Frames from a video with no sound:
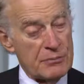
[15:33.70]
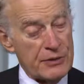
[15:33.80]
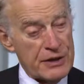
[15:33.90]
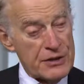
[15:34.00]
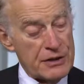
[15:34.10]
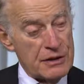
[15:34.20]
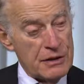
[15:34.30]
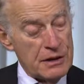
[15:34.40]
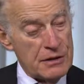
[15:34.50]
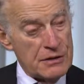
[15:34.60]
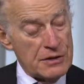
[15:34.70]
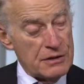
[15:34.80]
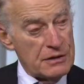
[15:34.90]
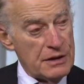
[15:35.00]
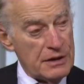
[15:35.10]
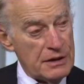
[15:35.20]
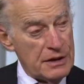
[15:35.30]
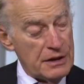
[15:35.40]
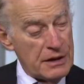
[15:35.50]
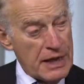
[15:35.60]
impression that certainly
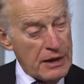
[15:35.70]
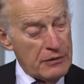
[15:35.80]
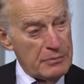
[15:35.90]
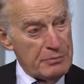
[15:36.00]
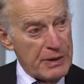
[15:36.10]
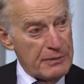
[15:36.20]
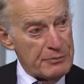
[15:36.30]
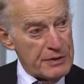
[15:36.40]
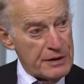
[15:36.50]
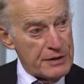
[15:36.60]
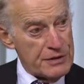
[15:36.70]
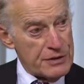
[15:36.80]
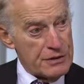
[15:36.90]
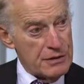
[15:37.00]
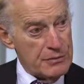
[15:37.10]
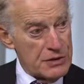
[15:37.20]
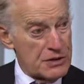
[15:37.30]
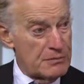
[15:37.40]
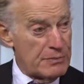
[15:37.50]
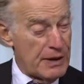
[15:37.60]
the Arab population, the
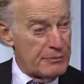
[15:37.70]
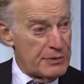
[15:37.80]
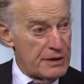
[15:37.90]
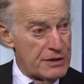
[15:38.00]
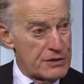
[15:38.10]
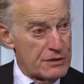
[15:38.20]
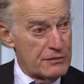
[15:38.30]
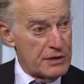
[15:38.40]
Muslim population of